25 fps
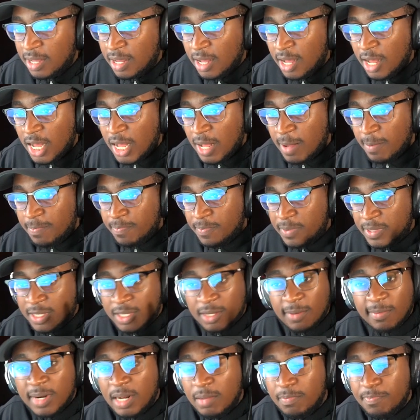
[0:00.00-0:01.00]

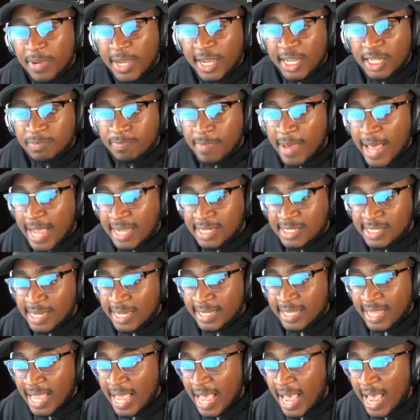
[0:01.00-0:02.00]
Some of the biggest badges
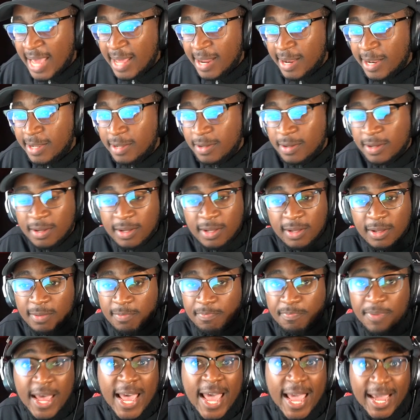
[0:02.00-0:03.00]
that they added
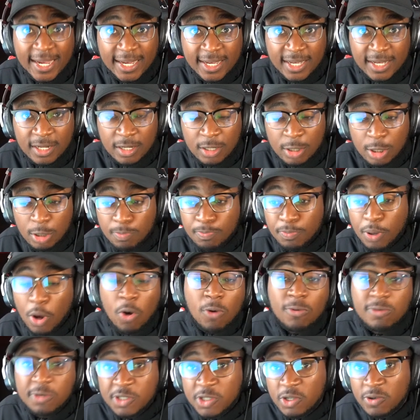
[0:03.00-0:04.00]
back.
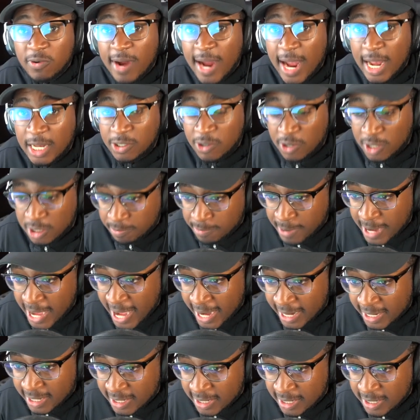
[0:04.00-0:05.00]
Posterizers
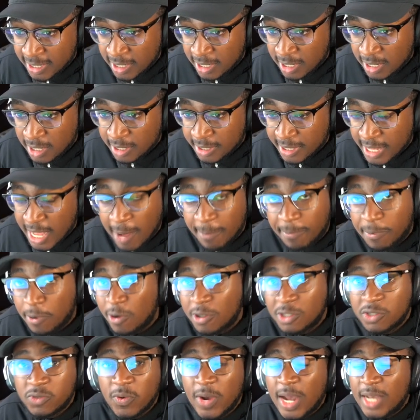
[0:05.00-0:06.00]
back. Now,
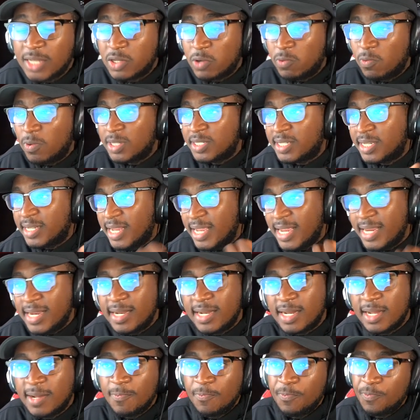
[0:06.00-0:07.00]
Posterizer wasn't
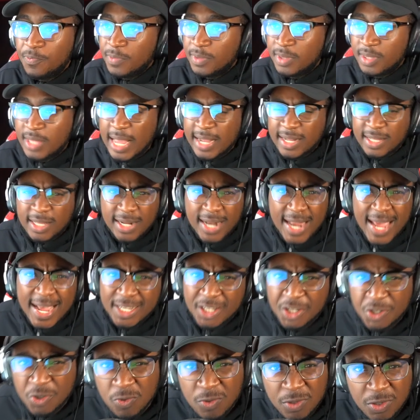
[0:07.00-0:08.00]
in like the
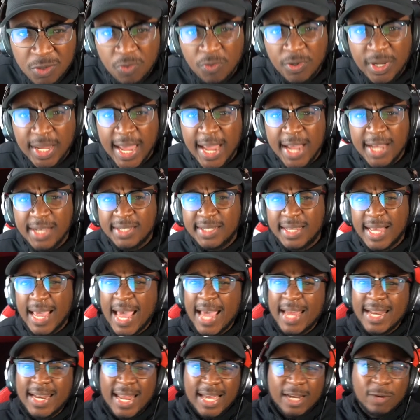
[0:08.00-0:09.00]
last two 2Ks. They
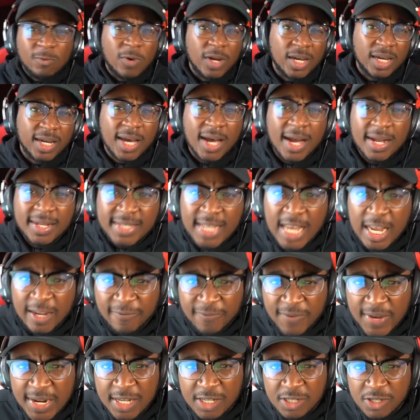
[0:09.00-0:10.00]
had like what,
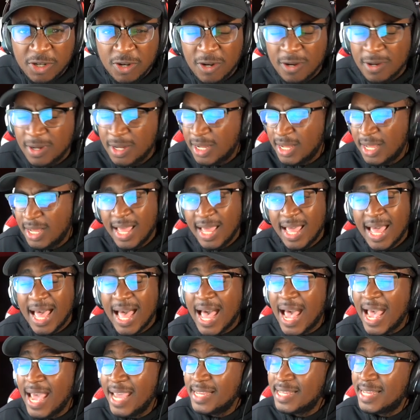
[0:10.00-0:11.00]
contact finisher.
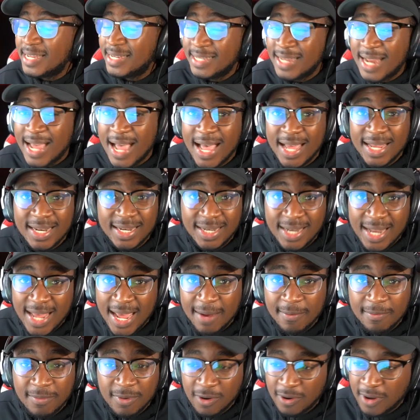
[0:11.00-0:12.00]
I did not
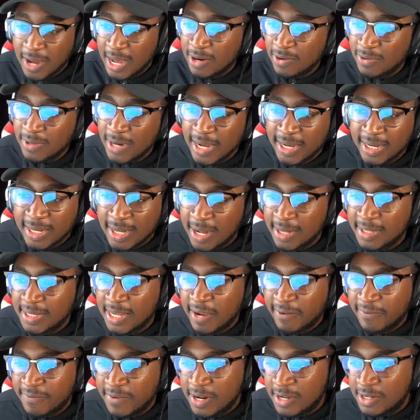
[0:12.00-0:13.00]
like, bro. I don't like
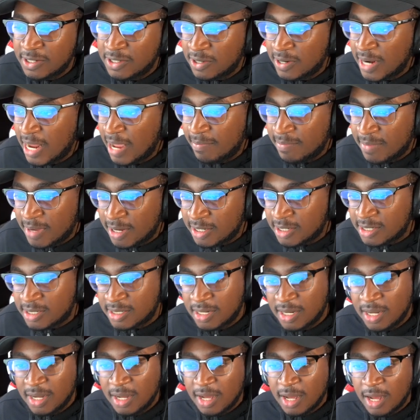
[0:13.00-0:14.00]
contact finisher that much.
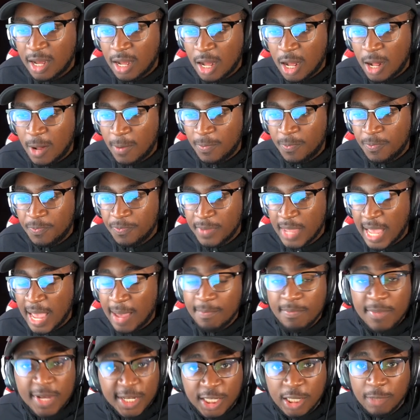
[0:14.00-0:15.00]
I
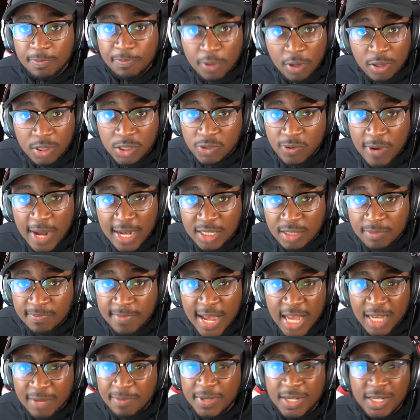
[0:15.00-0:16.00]
missed the Posterizer
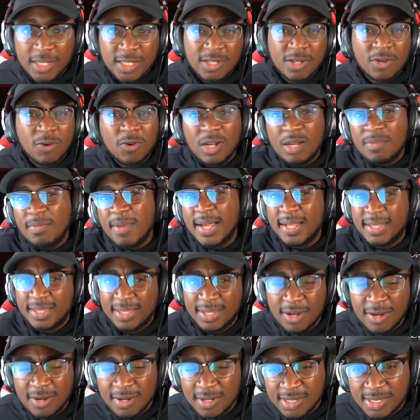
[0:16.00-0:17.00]
badge because it's all about
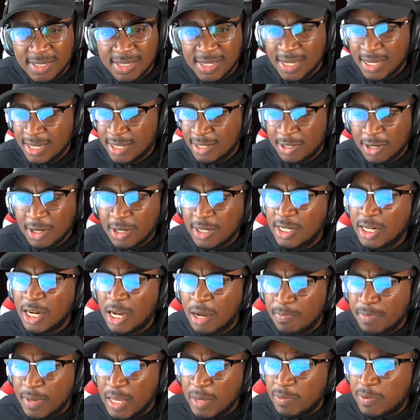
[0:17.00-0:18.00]
dunking
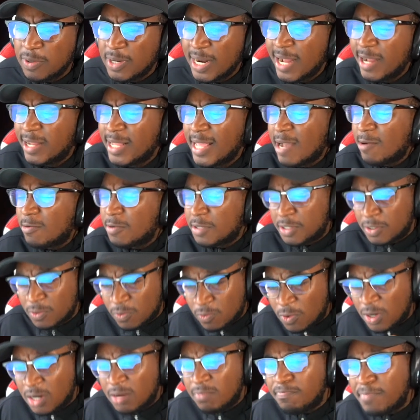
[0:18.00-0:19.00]
on people. That was the
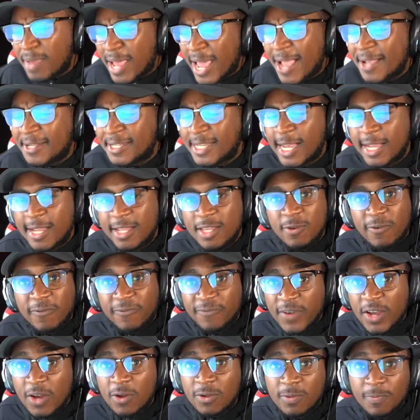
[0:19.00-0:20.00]
one badge that you
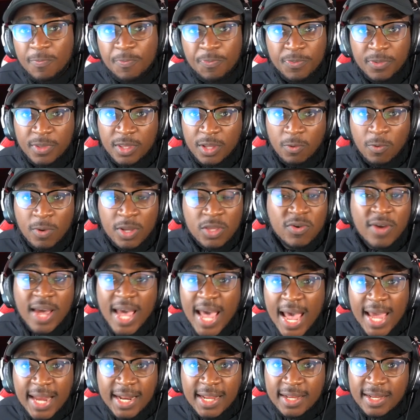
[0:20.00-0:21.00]
felt when you
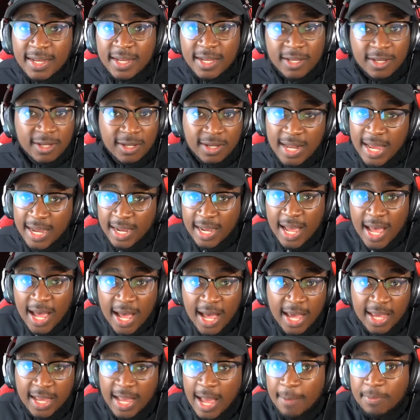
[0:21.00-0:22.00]
had it. You're like,
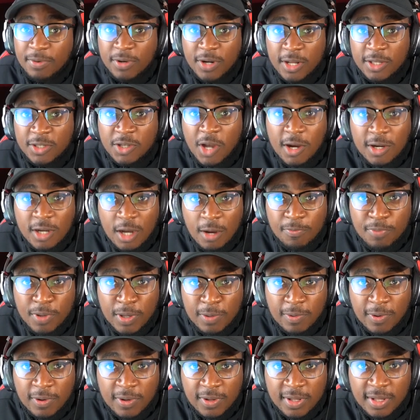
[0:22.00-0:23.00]
alright, I'm gonna dunk on
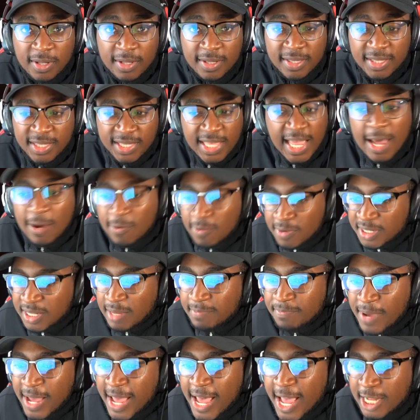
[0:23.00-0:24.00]
people. That was
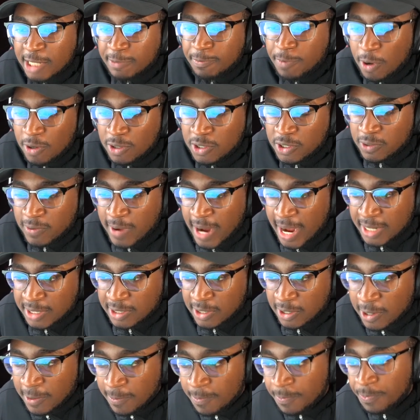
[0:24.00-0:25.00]
the badge,
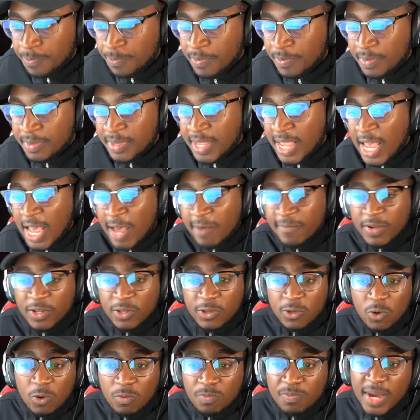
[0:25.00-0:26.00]
Posterizer. They have a
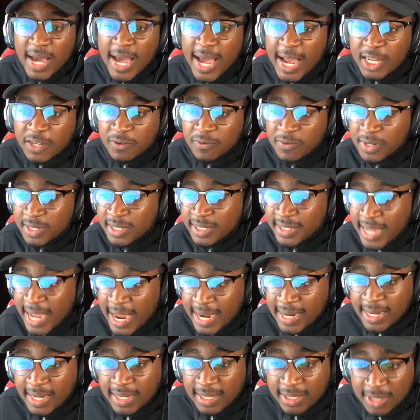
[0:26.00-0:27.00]
new badge for
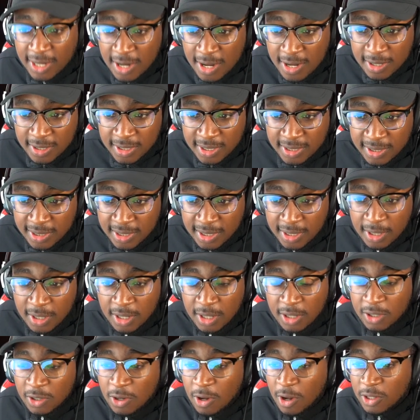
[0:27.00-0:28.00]
standing dunks
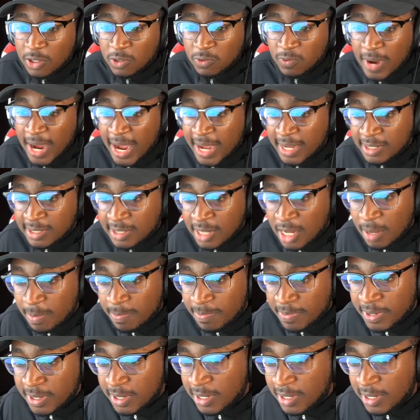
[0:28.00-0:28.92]
called Rise Up.